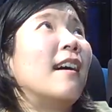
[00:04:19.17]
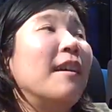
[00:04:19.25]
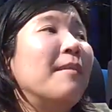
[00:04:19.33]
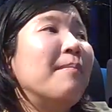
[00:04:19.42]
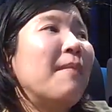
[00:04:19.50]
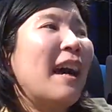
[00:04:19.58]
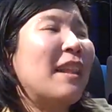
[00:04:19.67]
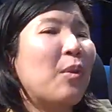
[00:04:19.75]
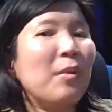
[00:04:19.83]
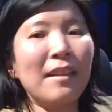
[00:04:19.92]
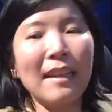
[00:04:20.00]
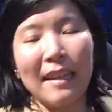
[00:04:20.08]
I
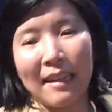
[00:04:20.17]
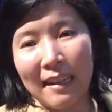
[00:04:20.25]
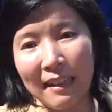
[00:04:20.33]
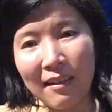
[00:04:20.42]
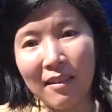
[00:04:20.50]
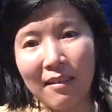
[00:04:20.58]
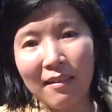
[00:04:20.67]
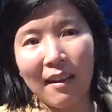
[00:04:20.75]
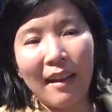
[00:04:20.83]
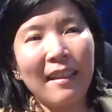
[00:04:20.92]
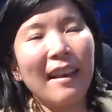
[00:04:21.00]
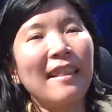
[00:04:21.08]
don't think it is.
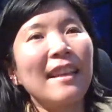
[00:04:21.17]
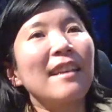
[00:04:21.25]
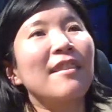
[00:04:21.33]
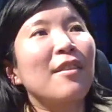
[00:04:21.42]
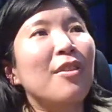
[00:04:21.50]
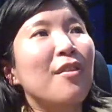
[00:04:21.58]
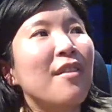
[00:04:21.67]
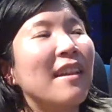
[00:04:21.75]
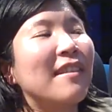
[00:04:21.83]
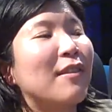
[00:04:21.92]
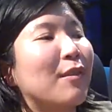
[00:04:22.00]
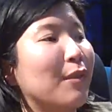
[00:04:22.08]
I think it's a
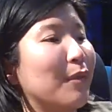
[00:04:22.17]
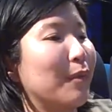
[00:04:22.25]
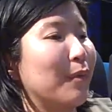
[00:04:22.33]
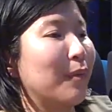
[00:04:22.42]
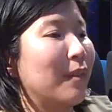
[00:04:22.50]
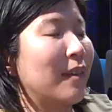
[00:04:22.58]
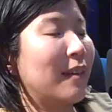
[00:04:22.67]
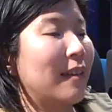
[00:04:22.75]
threat to.